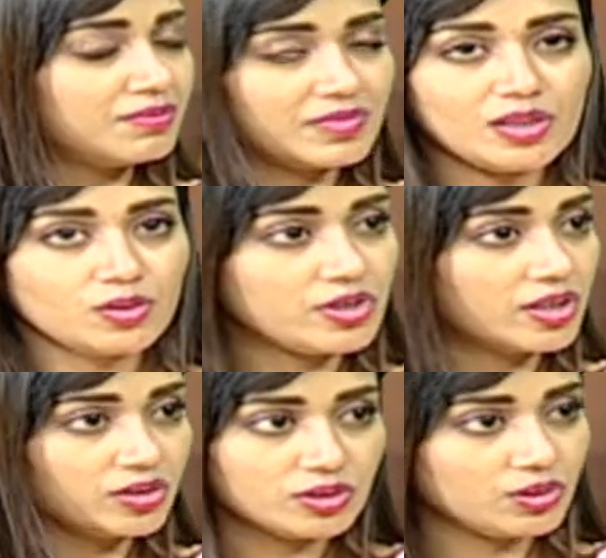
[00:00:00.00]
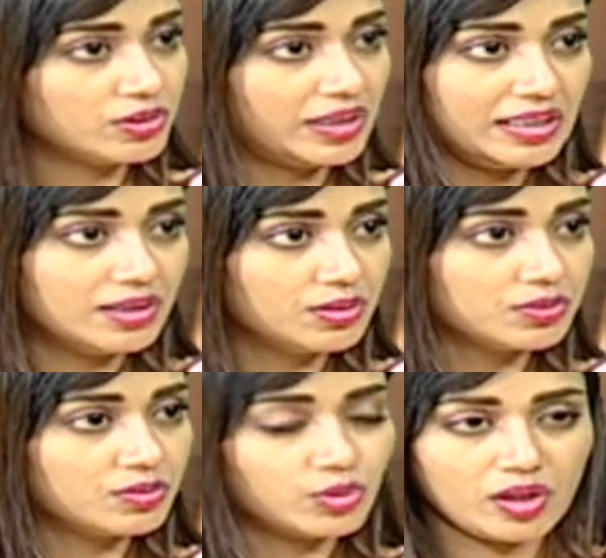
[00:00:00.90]
you know jarugutado teliyadu.
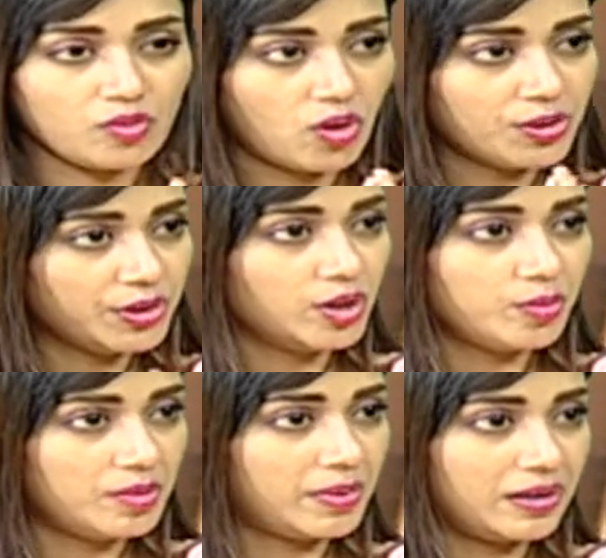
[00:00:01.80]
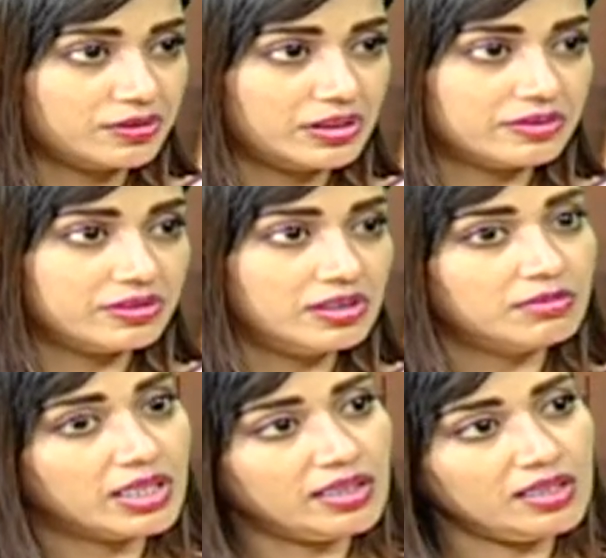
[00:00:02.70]
So I wanted to be part of that film
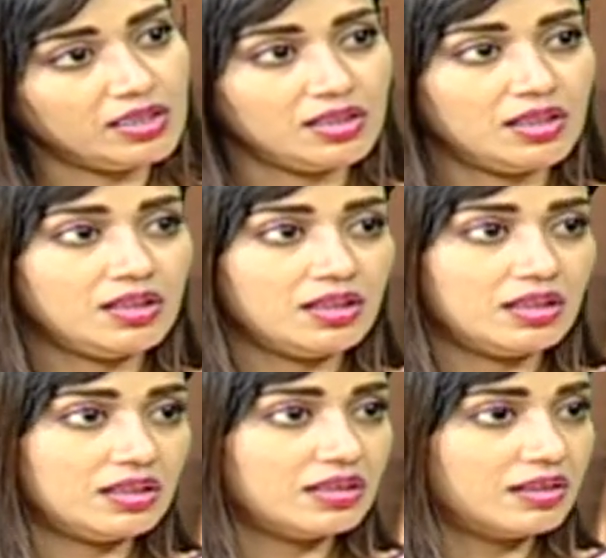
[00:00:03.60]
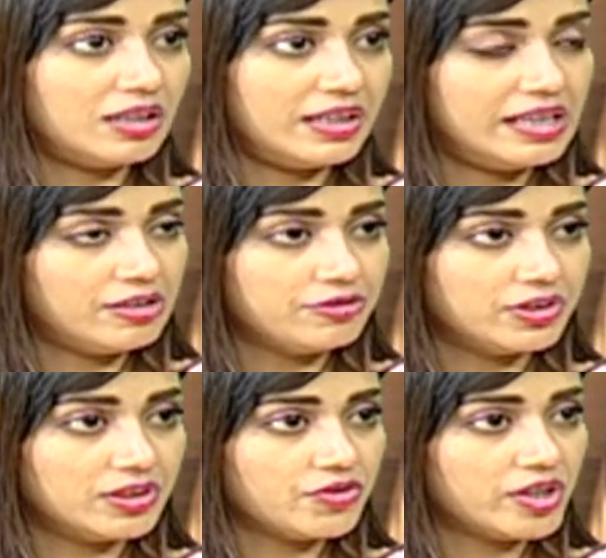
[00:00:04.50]
ani I gave
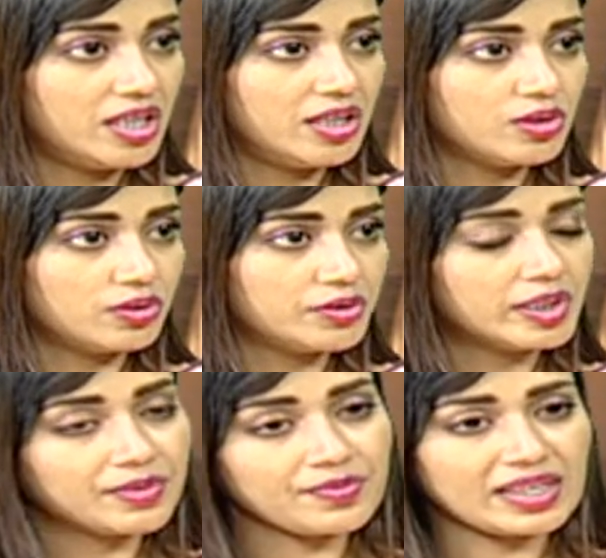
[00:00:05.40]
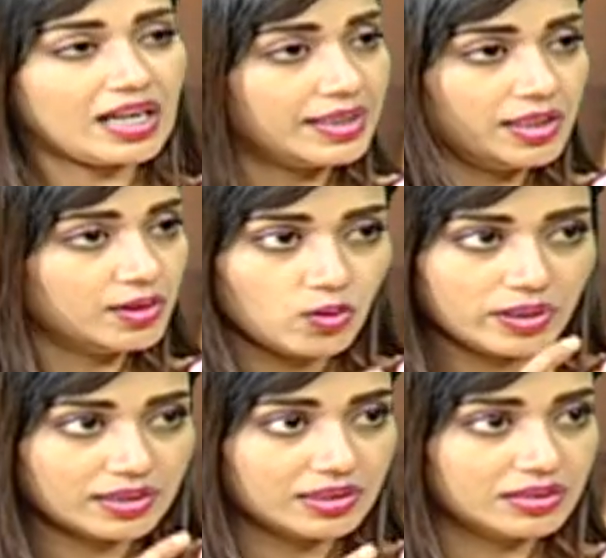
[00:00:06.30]
3 days of it. I didn't look
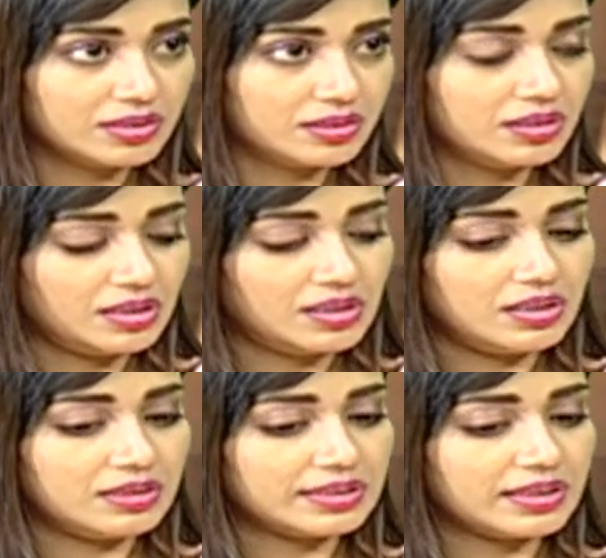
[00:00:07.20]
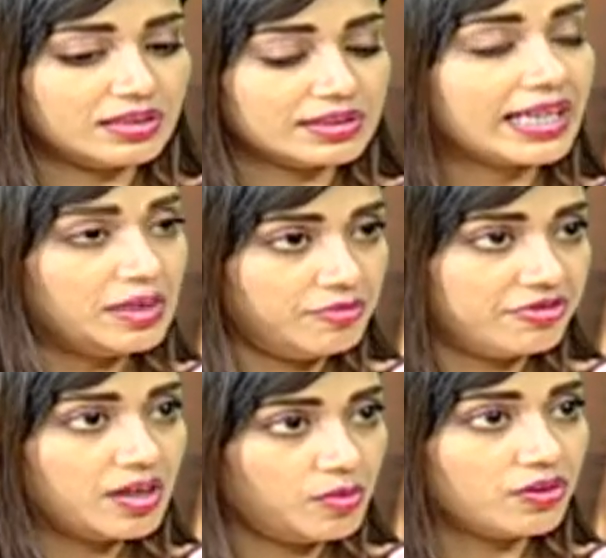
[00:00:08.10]
at the time
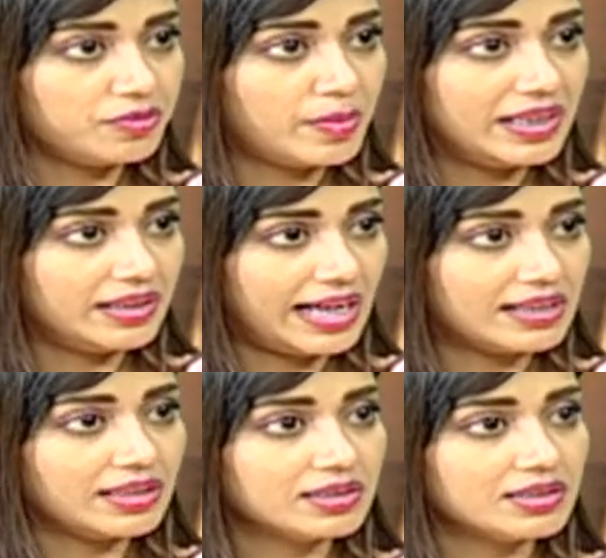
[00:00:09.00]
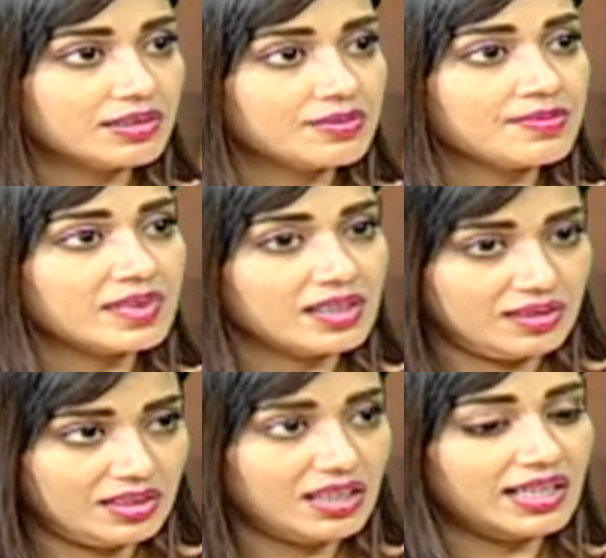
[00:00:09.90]
frame of my character.
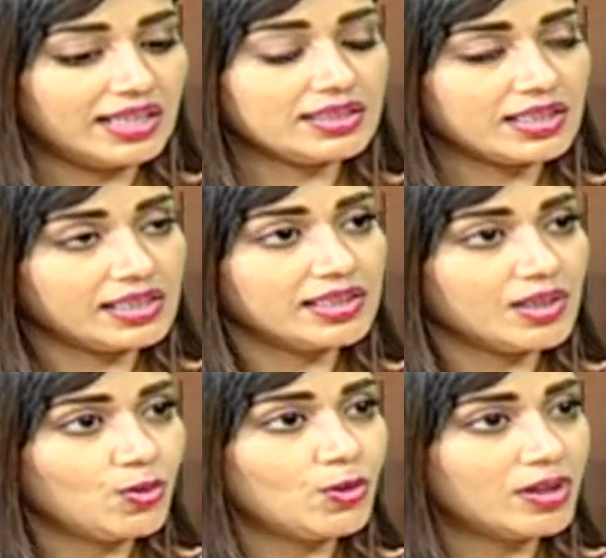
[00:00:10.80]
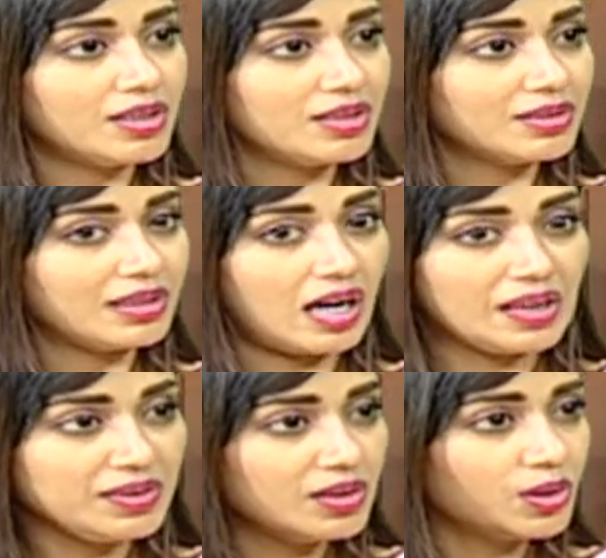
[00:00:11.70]
3 days aithe kuda
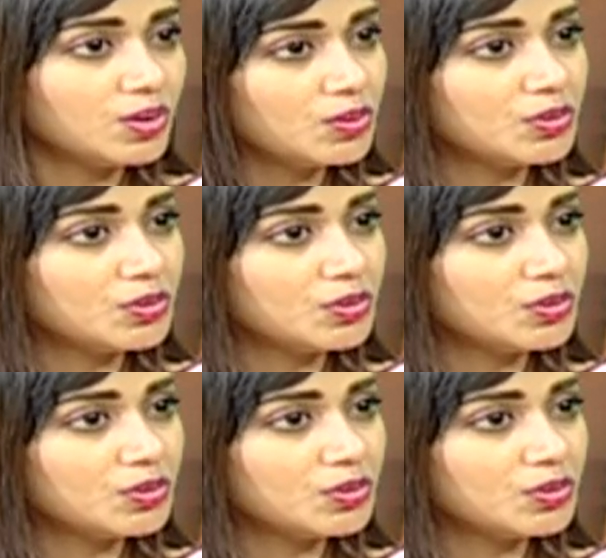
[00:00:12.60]
andaru